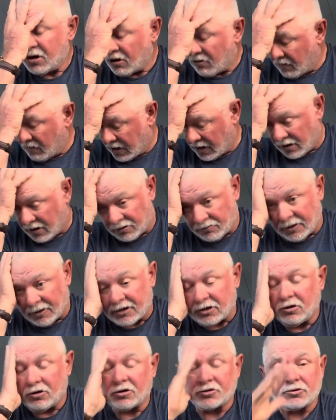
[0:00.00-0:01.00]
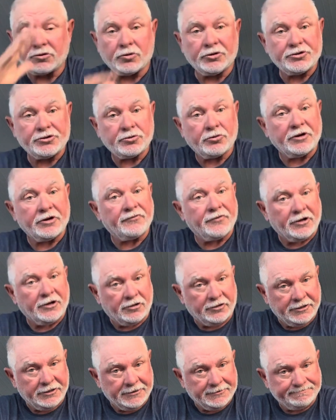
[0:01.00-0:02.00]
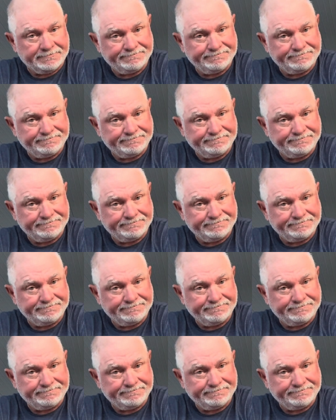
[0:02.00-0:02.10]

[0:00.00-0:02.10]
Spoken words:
Well, like a long story short, he fell in,